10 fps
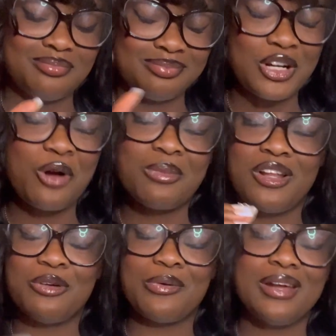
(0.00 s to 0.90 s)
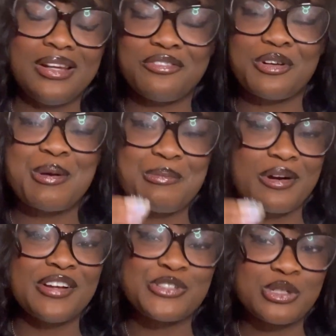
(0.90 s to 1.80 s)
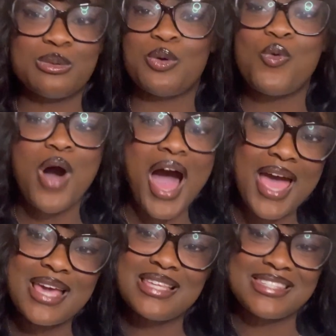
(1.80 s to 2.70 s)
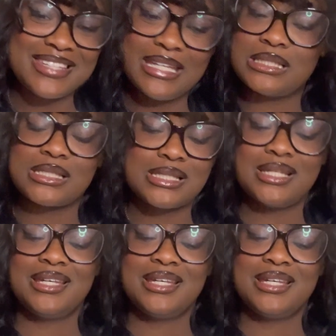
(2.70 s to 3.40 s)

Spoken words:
Carmelo running from Braun Strowman, why is it